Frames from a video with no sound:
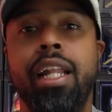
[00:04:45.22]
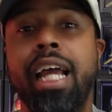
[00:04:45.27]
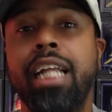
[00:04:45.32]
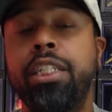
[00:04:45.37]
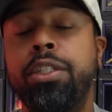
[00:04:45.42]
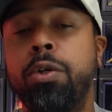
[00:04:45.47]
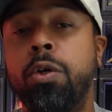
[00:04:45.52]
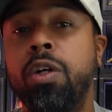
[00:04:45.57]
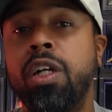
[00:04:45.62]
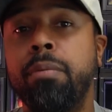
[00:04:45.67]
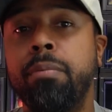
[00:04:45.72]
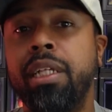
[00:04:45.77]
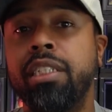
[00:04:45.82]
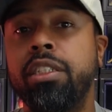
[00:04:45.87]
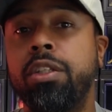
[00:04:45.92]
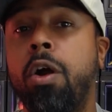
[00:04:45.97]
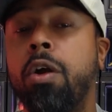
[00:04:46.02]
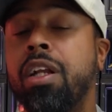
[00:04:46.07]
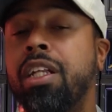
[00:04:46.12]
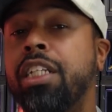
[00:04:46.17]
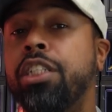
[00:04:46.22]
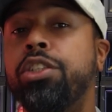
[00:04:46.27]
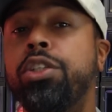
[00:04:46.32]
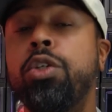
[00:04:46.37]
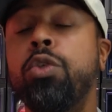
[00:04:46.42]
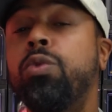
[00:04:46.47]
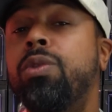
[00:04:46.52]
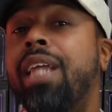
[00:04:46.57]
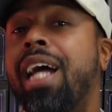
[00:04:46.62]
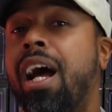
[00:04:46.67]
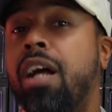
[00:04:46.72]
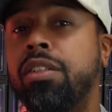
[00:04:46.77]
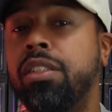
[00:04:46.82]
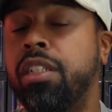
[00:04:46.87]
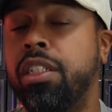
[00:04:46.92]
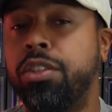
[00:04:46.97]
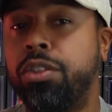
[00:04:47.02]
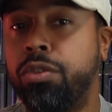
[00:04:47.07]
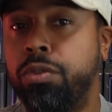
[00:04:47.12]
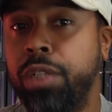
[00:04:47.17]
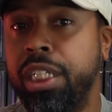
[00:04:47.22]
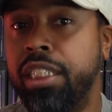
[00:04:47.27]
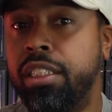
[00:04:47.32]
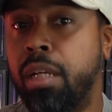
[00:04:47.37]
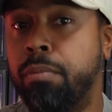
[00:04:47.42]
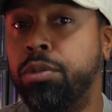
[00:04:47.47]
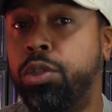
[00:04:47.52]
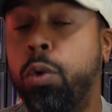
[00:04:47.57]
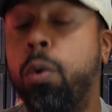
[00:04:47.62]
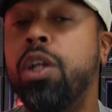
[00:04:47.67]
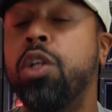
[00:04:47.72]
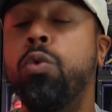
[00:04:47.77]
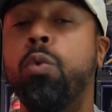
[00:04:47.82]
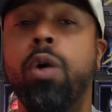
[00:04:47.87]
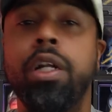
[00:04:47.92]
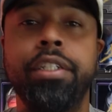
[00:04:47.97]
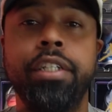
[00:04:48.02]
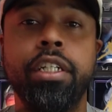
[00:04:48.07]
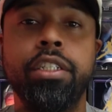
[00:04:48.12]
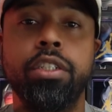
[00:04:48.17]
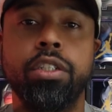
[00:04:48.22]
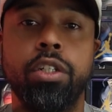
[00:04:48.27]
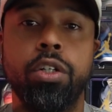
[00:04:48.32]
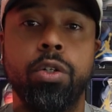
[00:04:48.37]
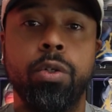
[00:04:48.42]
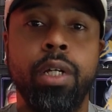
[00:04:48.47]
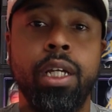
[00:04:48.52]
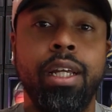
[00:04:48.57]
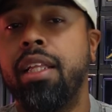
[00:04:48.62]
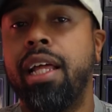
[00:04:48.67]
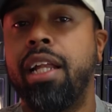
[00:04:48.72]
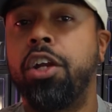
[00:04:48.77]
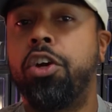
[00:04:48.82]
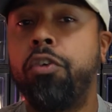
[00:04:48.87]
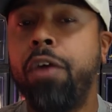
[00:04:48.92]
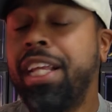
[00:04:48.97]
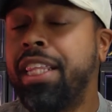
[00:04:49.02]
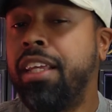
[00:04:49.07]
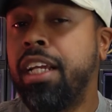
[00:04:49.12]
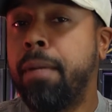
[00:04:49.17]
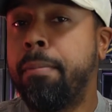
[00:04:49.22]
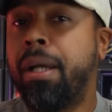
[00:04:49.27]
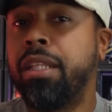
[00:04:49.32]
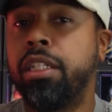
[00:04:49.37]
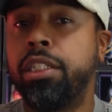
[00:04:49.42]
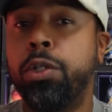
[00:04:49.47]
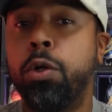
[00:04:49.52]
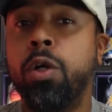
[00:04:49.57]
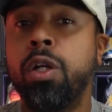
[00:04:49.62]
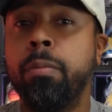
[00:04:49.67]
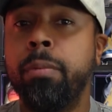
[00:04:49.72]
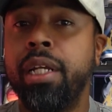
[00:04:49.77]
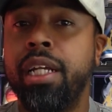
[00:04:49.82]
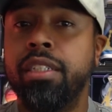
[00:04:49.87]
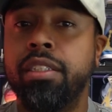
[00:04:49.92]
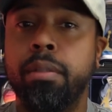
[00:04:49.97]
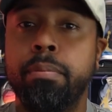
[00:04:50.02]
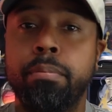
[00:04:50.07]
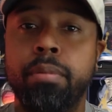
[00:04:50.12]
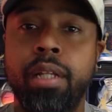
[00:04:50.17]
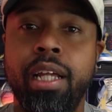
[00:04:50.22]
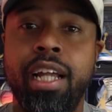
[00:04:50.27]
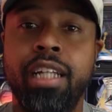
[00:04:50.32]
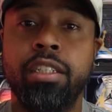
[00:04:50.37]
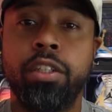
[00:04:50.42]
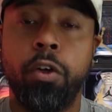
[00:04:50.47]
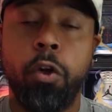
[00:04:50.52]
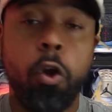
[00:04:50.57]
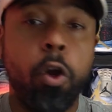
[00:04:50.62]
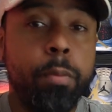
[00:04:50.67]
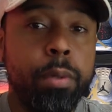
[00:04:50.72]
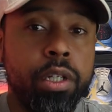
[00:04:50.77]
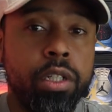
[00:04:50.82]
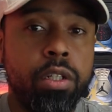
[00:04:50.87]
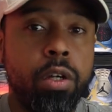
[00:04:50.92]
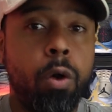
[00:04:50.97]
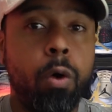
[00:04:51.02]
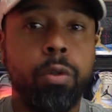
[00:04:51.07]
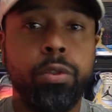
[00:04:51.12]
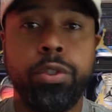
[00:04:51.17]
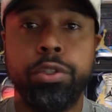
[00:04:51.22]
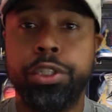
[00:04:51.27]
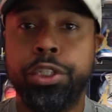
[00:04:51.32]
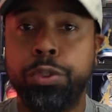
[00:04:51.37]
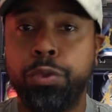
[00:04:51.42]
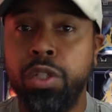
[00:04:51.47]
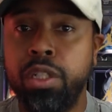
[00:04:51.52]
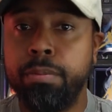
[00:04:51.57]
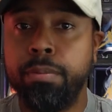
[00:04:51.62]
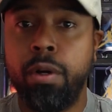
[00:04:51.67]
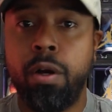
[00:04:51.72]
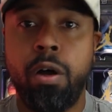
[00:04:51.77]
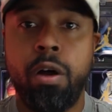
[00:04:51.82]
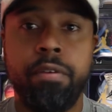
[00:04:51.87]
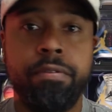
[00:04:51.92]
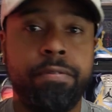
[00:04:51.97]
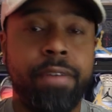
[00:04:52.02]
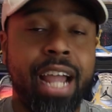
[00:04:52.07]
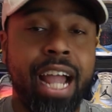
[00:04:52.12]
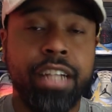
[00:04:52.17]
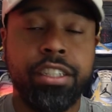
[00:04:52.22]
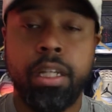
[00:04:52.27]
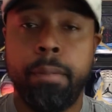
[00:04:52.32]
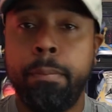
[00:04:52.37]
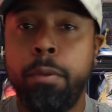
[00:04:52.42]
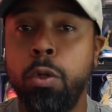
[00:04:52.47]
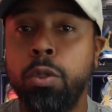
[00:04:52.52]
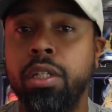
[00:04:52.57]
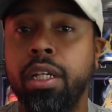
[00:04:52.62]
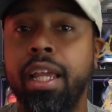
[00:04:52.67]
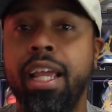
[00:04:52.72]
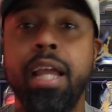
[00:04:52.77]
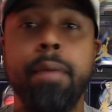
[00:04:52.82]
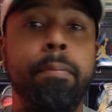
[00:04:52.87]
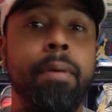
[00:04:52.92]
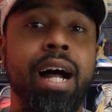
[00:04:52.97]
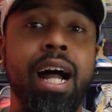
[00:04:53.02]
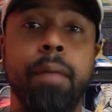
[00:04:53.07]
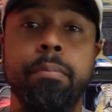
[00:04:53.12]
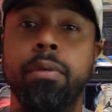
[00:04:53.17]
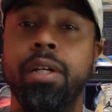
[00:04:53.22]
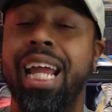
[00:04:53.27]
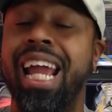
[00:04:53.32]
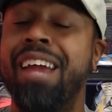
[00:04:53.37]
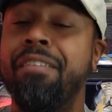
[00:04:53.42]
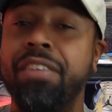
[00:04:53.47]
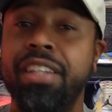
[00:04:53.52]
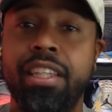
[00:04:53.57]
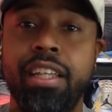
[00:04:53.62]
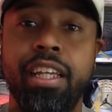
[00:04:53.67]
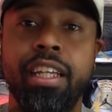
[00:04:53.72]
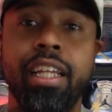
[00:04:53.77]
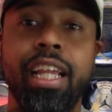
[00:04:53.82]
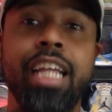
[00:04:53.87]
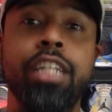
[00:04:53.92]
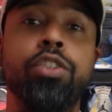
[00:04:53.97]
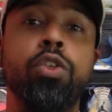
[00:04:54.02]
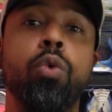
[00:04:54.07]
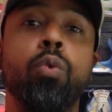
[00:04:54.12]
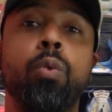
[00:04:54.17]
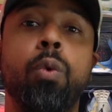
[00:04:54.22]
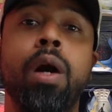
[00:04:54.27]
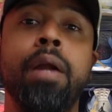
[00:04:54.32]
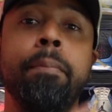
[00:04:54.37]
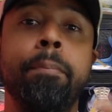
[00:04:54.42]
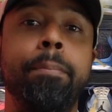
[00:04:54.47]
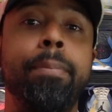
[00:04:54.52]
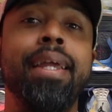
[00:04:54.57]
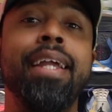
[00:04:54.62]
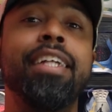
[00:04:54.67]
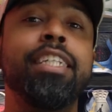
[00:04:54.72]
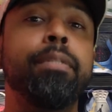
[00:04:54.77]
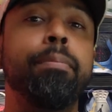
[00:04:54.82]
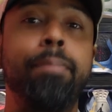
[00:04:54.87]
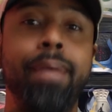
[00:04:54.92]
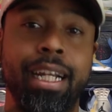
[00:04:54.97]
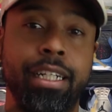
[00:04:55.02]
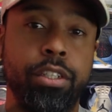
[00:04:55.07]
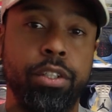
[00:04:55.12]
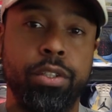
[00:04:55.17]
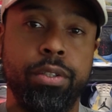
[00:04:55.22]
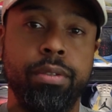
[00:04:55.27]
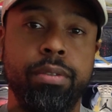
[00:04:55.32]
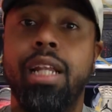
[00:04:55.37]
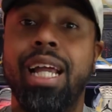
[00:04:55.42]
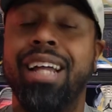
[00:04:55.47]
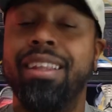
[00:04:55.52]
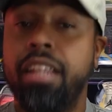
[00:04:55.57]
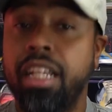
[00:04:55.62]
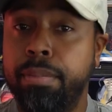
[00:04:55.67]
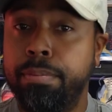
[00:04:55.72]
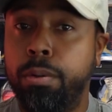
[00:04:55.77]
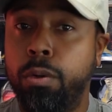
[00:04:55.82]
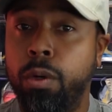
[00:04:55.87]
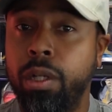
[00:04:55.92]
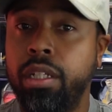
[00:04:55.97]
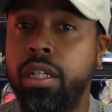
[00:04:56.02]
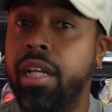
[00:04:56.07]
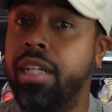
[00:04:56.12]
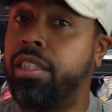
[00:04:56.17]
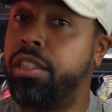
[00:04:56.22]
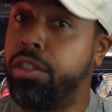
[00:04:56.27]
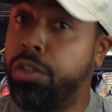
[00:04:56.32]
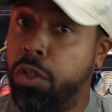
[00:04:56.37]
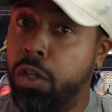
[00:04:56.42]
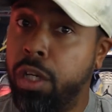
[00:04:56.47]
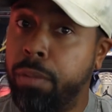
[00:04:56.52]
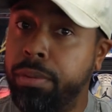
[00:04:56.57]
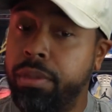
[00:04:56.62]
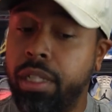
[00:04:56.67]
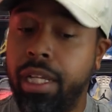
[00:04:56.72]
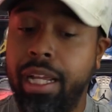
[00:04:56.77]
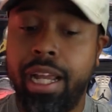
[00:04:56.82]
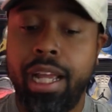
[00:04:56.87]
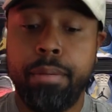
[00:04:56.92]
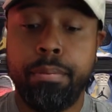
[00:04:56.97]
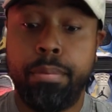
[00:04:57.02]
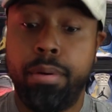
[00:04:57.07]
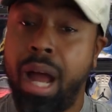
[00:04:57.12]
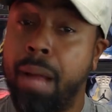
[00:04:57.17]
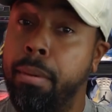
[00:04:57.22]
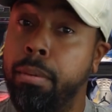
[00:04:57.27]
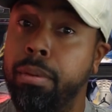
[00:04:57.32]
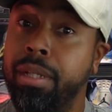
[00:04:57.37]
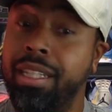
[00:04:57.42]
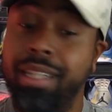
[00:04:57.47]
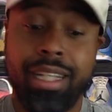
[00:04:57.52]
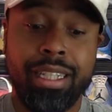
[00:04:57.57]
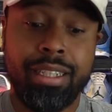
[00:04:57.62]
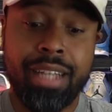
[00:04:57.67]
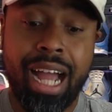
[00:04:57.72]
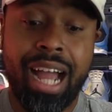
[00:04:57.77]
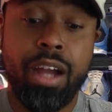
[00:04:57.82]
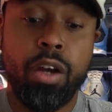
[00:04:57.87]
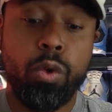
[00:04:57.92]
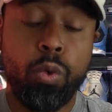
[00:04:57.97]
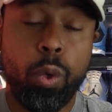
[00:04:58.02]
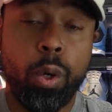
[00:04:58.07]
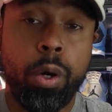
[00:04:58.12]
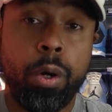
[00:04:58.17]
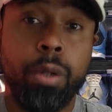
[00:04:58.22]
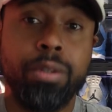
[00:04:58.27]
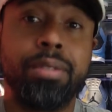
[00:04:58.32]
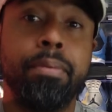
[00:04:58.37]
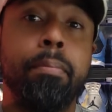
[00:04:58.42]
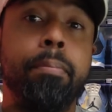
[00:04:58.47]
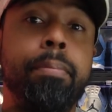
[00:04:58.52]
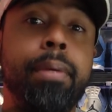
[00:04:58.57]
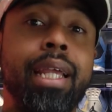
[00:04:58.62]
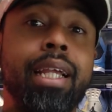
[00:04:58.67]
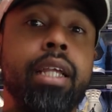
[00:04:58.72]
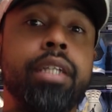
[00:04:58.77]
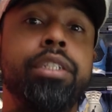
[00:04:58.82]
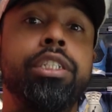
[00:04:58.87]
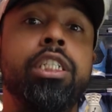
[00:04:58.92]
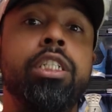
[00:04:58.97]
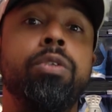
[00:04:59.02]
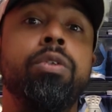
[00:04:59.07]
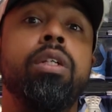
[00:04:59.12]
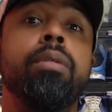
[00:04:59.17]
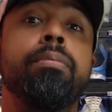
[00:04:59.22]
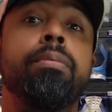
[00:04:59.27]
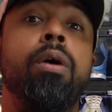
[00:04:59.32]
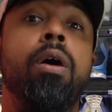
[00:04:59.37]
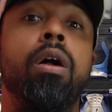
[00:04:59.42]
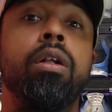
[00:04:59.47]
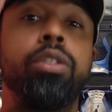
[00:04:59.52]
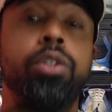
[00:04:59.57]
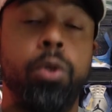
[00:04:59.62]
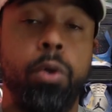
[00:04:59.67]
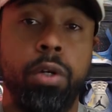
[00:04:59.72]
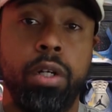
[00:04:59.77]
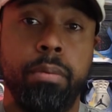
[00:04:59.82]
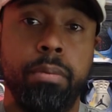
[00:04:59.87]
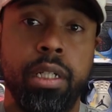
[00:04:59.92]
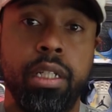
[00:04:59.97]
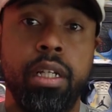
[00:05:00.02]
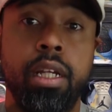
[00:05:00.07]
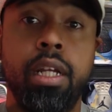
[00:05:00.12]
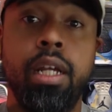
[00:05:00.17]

That tournament started in 2003, some 21 years ago. Now, the great thing about the tournament is it blends urban culture, street ball, fashion, music, hip hop, everything into one big spectrum. Now, at this point, it's Europe's and probably the entire world's biggest street ball tournament.